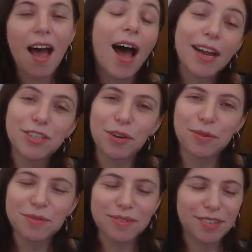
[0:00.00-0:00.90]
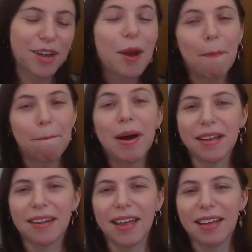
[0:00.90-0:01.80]
I don't,
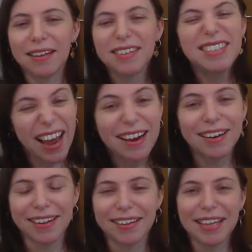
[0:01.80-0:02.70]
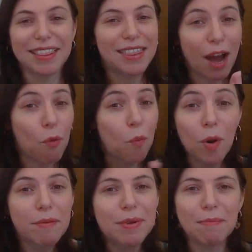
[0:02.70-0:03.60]
but like technically that
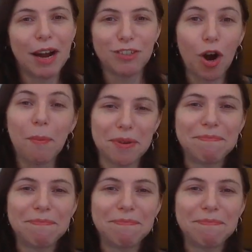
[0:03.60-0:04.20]
would be my job.